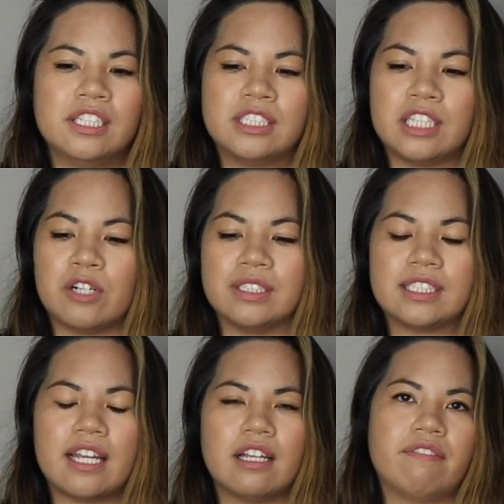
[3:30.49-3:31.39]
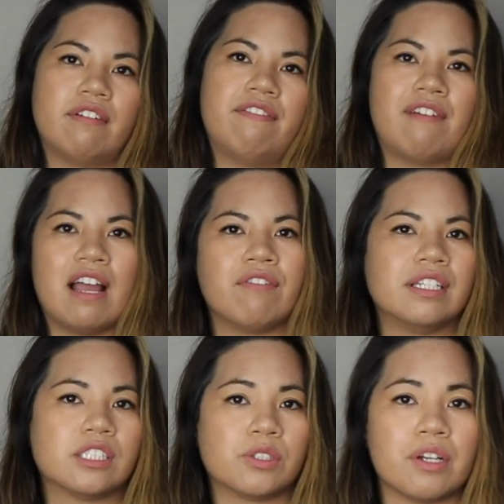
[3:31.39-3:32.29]
So instead of 5
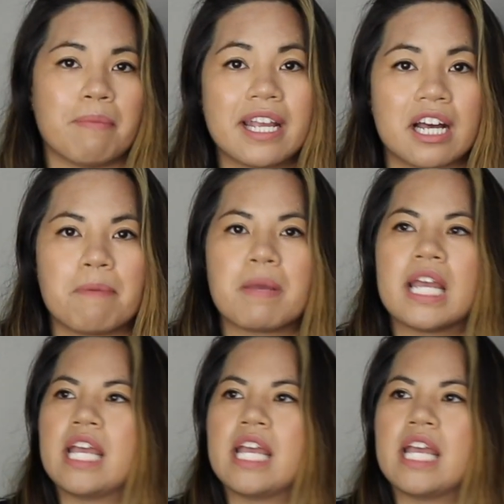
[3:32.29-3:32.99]
ways to store your makeup,